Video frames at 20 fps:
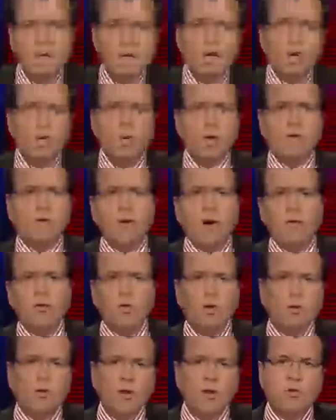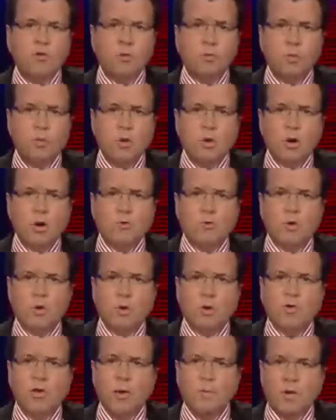Well, fresh off his support
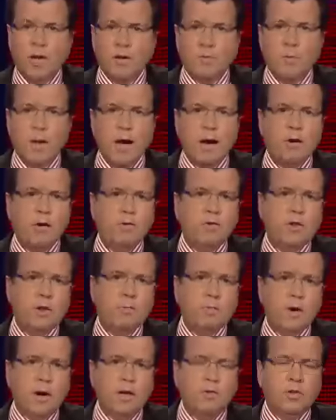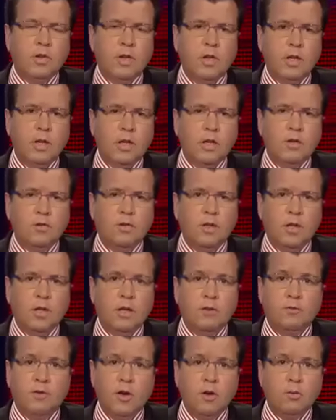for same-sex marriage, the president is in
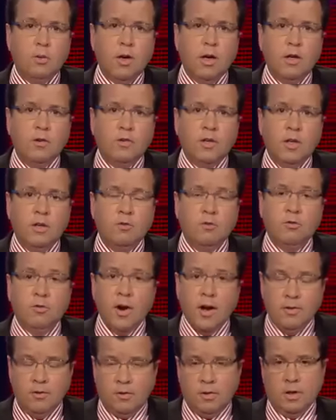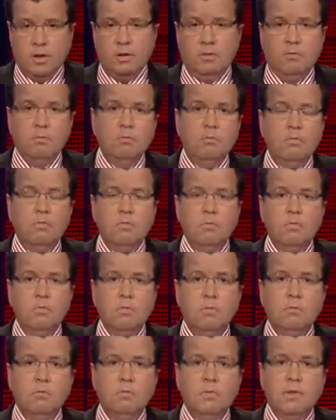a fundraising frenzy.
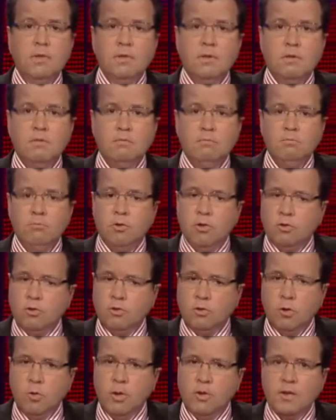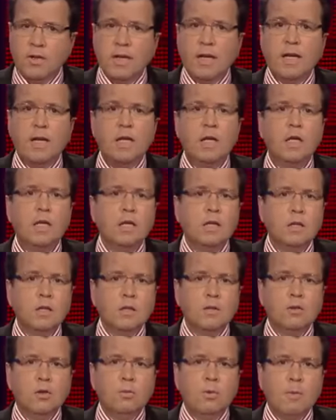Just coincidental
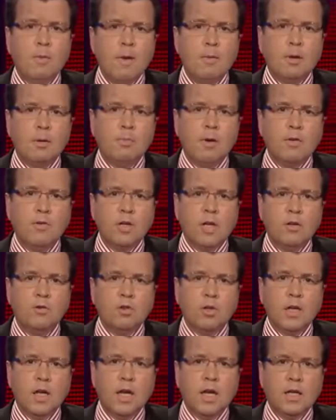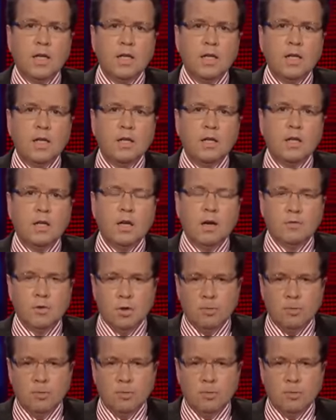to Republican presidential candidate Governor